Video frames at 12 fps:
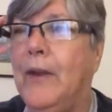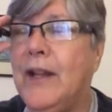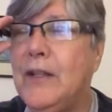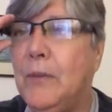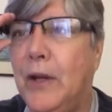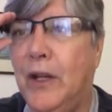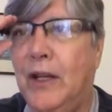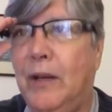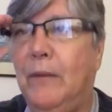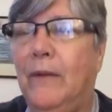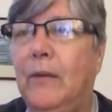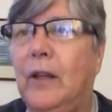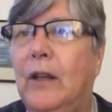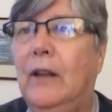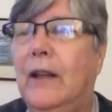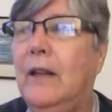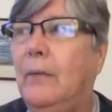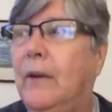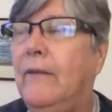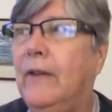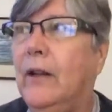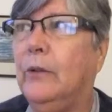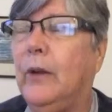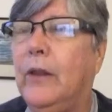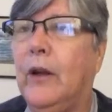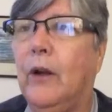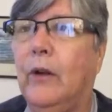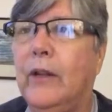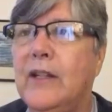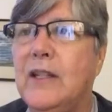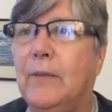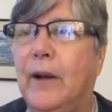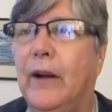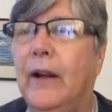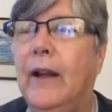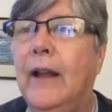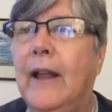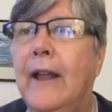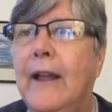That's why you need to be filled with the Holy Spirit,